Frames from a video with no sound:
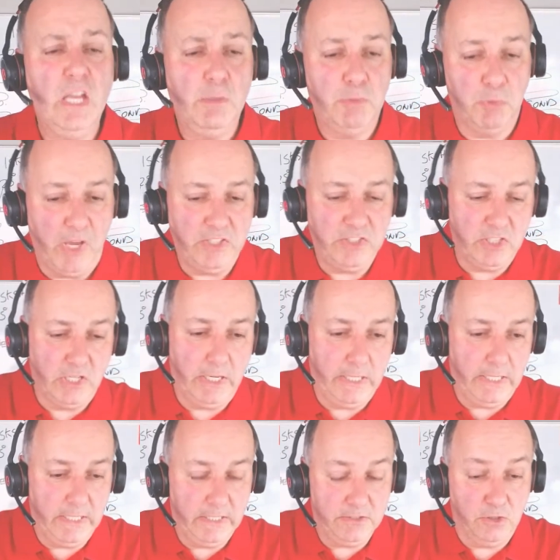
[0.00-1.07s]
But
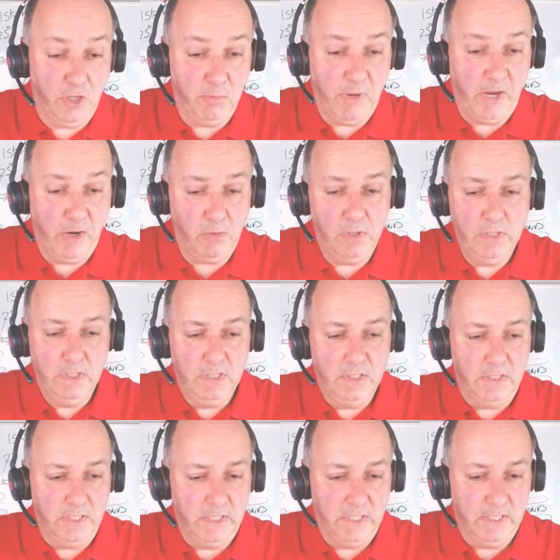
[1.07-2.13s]
basically, it's all about
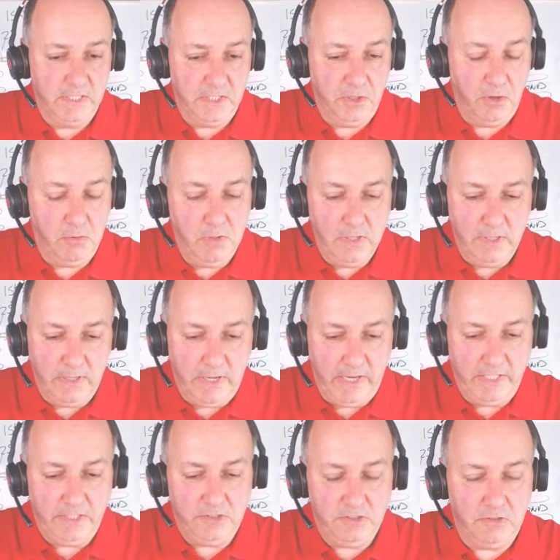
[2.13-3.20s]

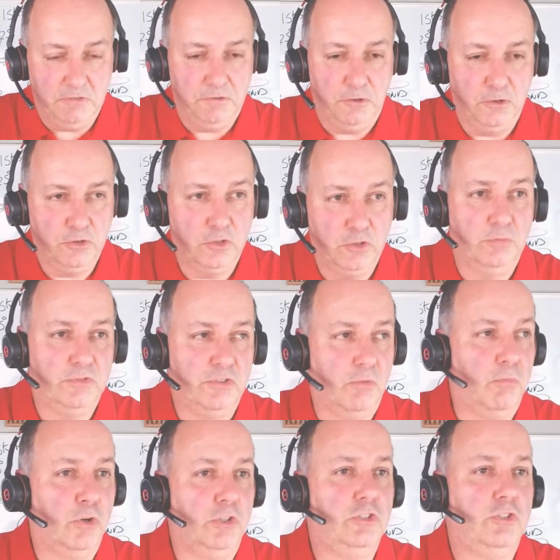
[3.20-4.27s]
ice and frost comes from
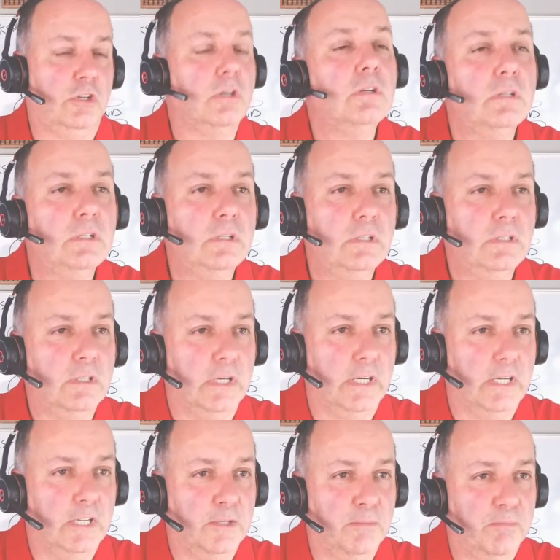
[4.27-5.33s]
moisture.
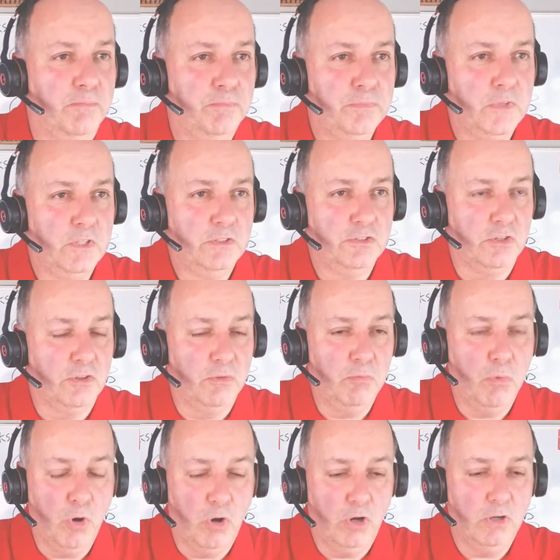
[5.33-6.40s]
So the
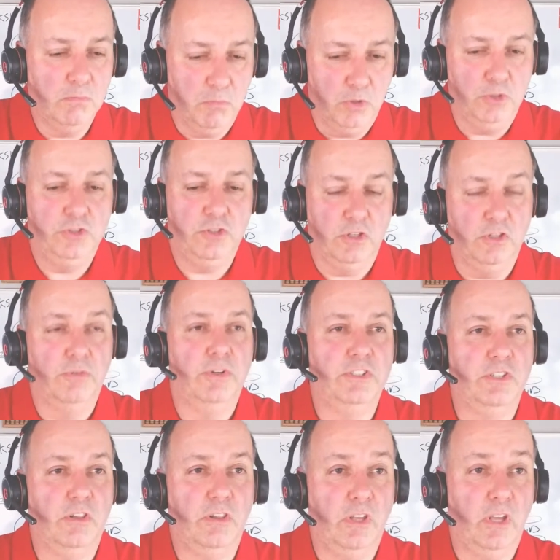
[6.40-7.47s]
more moisture there
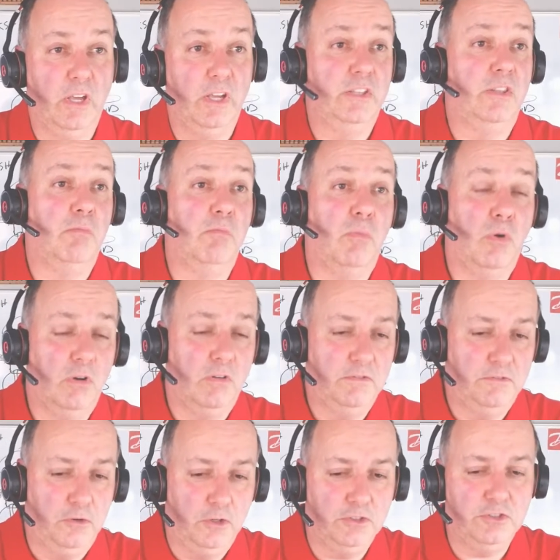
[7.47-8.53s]
is in the air, the more
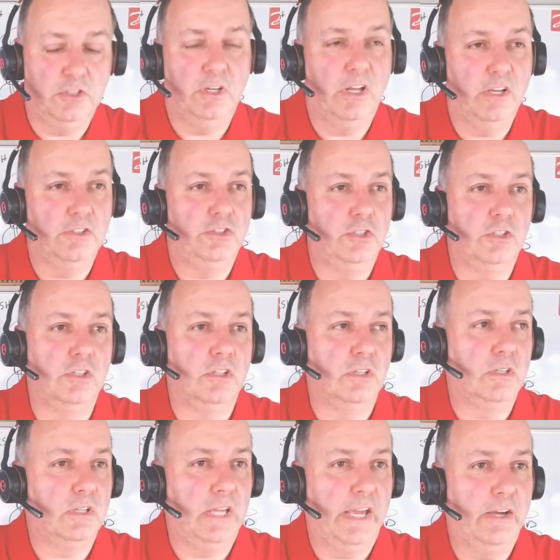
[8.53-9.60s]
frost and ice you're going to
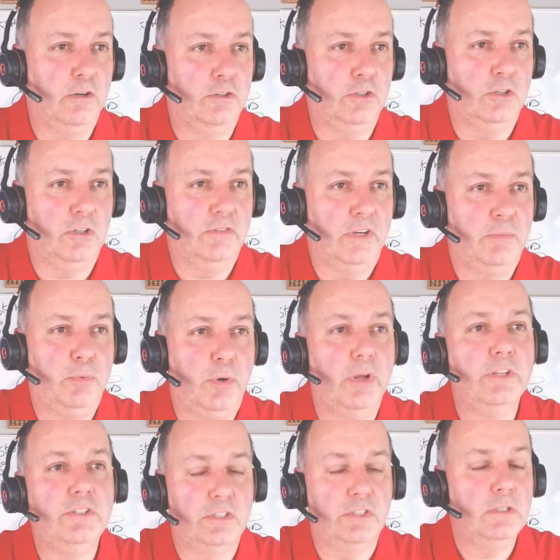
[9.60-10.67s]
get on your
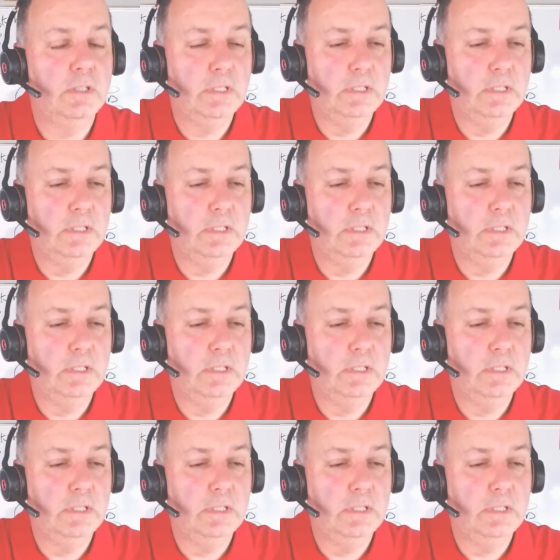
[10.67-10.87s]
evaporator.